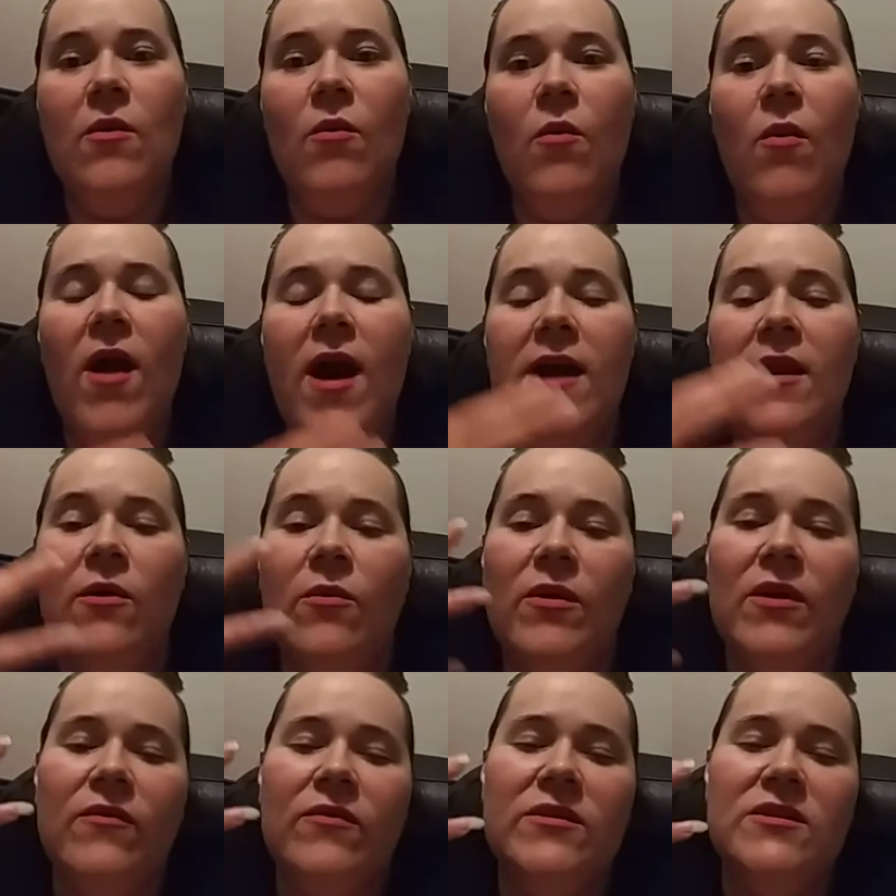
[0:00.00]
Why don't
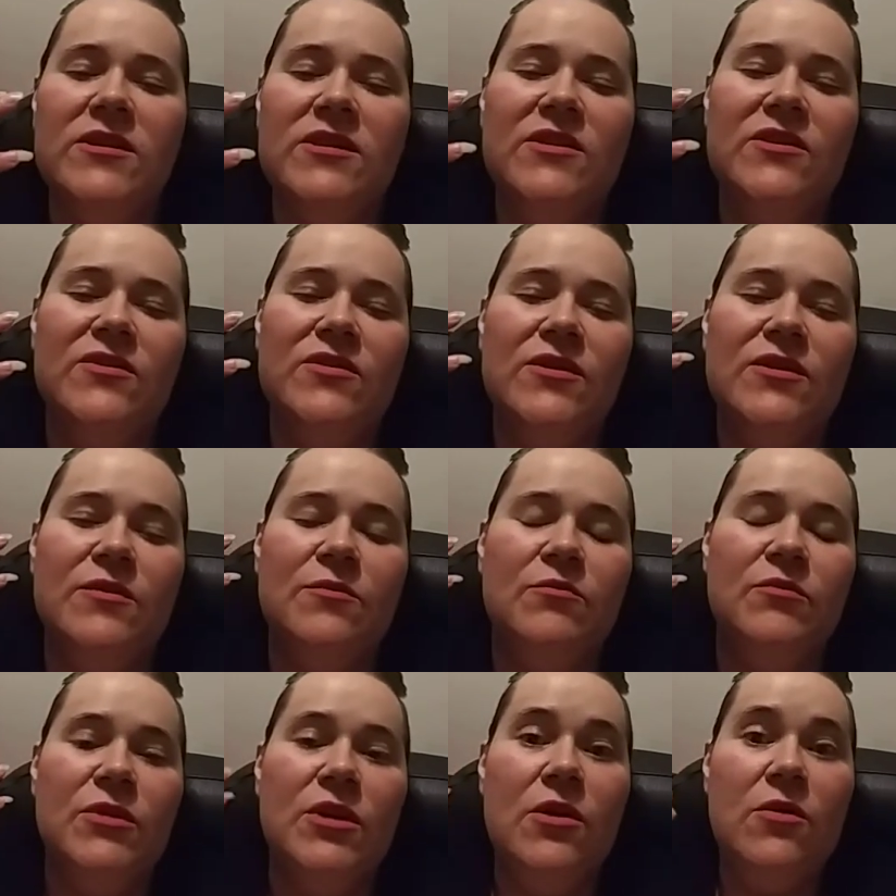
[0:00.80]
we ever just
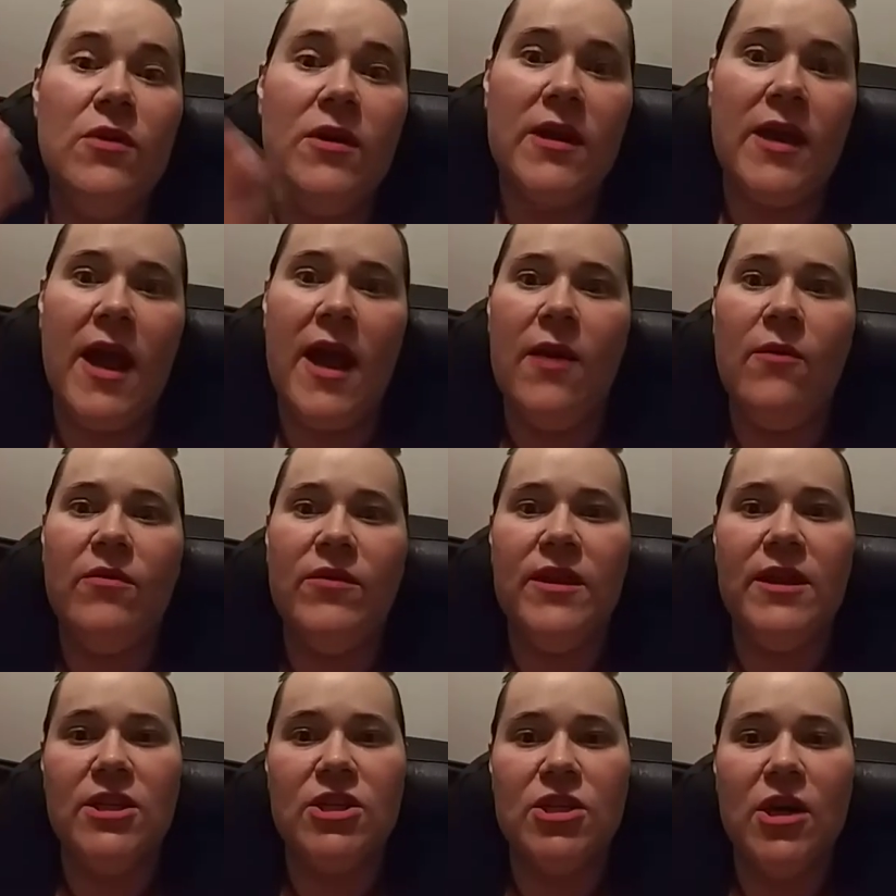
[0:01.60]
communicate
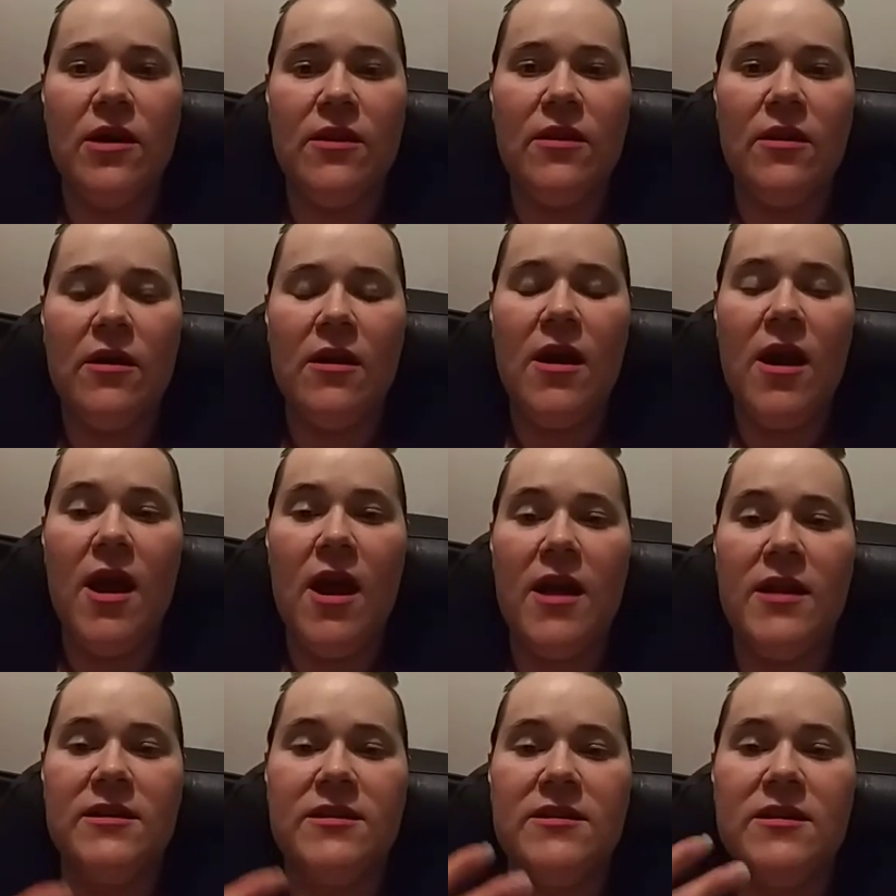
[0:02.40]
with each other
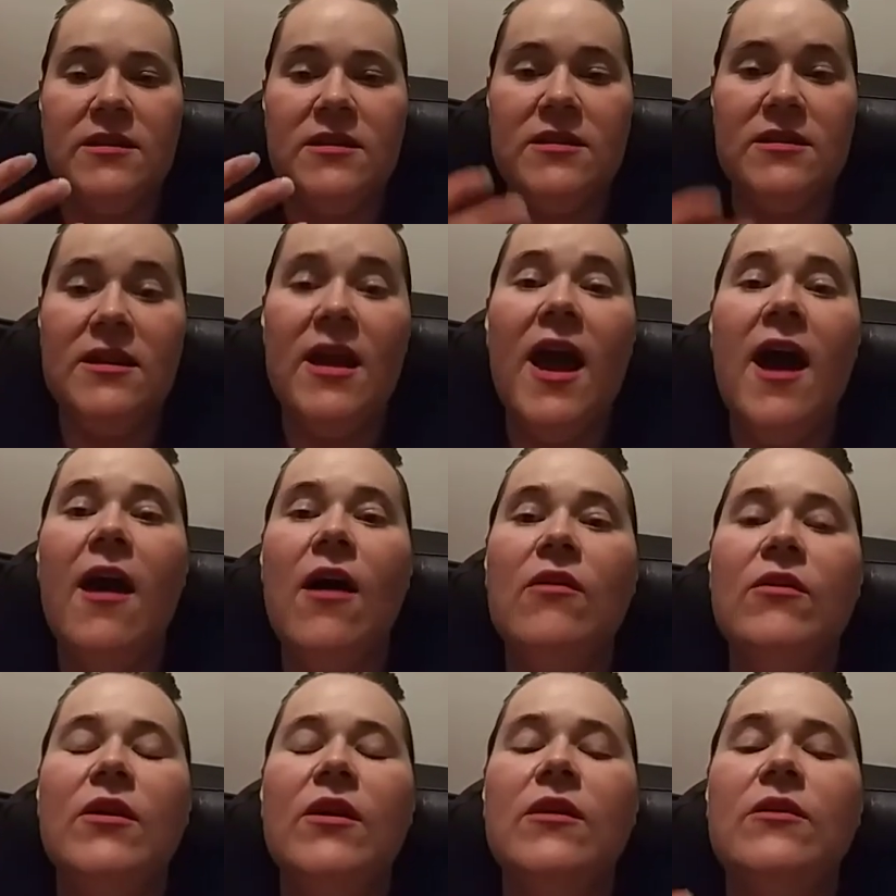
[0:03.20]
and sit
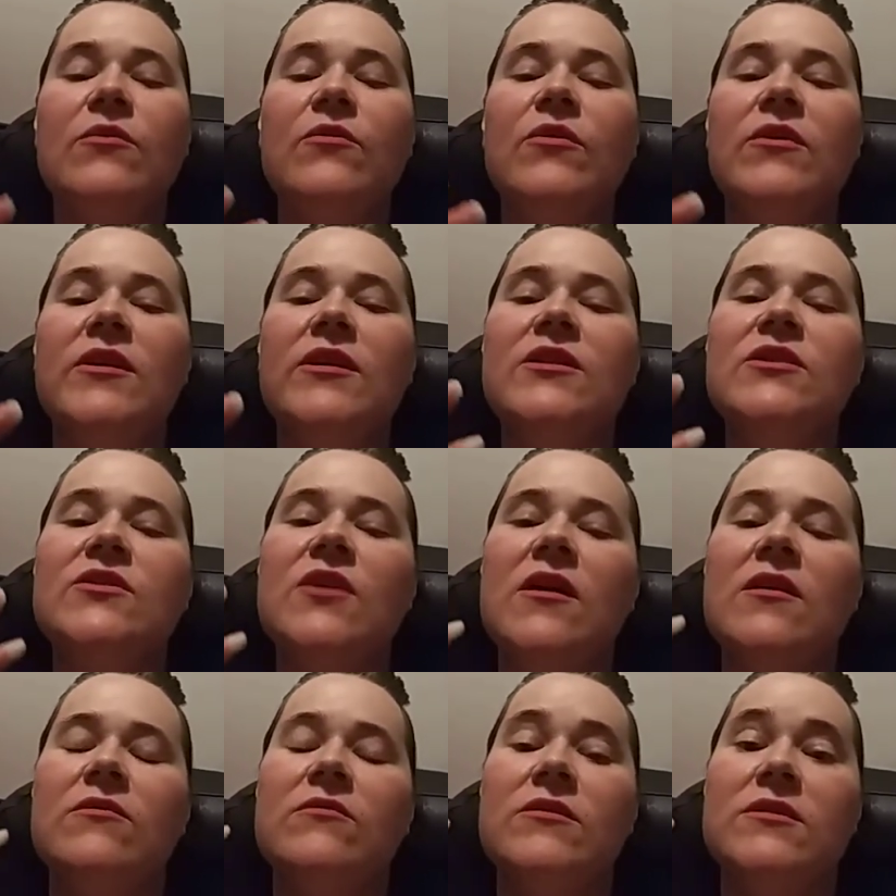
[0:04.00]
down and really
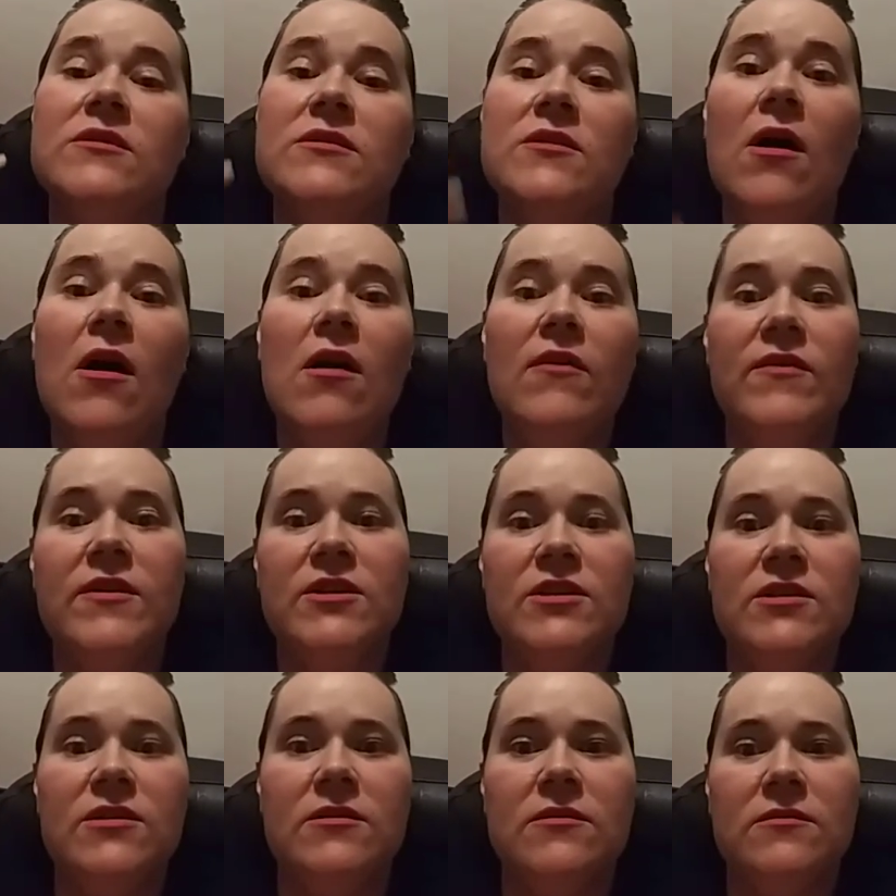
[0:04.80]
try to resolve
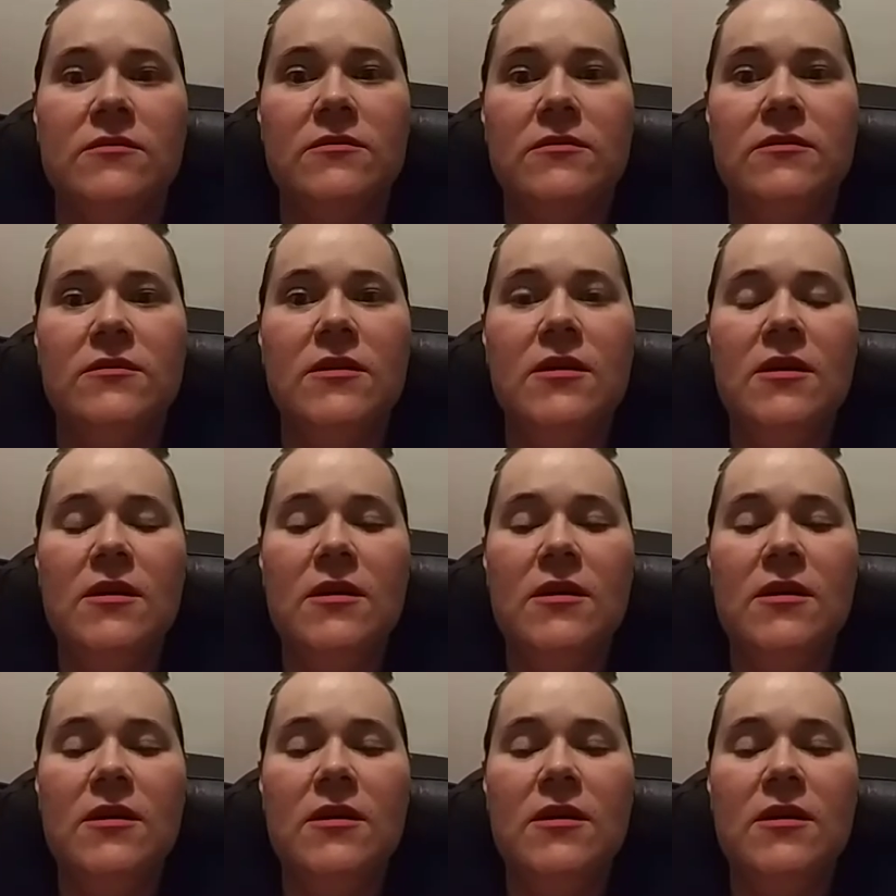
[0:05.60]
issues?